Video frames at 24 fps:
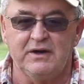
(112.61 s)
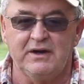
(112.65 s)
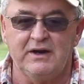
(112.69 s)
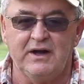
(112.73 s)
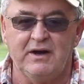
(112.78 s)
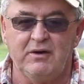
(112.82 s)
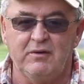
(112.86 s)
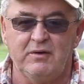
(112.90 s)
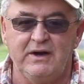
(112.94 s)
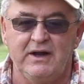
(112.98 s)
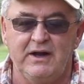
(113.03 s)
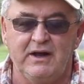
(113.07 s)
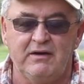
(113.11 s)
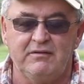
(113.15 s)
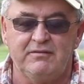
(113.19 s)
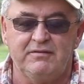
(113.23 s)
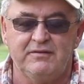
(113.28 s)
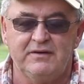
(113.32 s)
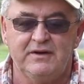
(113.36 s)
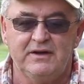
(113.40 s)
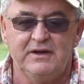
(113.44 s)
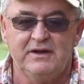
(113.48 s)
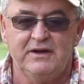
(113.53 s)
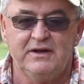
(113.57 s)
And now we have
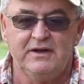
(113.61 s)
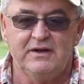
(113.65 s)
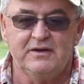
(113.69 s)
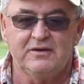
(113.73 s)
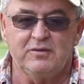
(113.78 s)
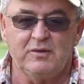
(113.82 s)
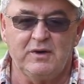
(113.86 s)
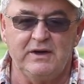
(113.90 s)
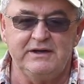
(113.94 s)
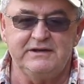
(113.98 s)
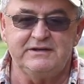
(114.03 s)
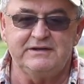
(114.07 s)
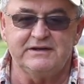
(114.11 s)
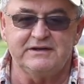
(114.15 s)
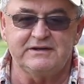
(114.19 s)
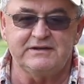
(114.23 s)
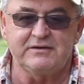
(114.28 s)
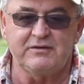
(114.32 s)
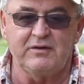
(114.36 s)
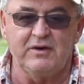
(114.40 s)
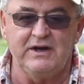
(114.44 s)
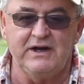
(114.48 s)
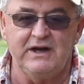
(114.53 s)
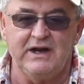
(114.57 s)
26
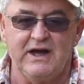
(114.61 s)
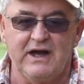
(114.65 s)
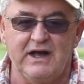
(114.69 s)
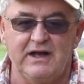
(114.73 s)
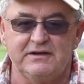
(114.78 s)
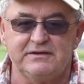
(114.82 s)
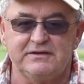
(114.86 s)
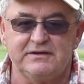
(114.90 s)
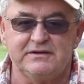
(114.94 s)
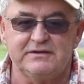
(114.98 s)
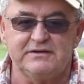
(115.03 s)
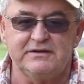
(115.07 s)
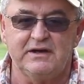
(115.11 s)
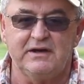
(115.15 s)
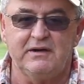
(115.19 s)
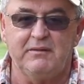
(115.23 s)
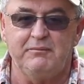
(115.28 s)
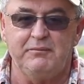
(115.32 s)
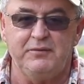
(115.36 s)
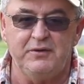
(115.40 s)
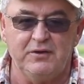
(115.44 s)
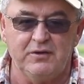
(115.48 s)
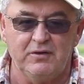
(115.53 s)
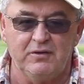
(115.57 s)
greenhouses and a
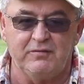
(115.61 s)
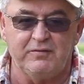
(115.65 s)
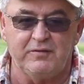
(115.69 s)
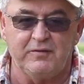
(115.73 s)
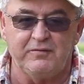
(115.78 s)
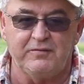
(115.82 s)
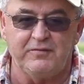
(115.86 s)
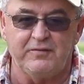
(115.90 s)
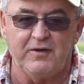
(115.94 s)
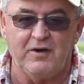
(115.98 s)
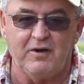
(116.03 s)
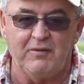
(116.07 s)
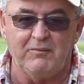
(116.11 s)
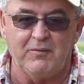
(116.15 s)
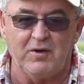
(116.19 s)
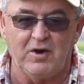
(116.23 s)
beautiful farm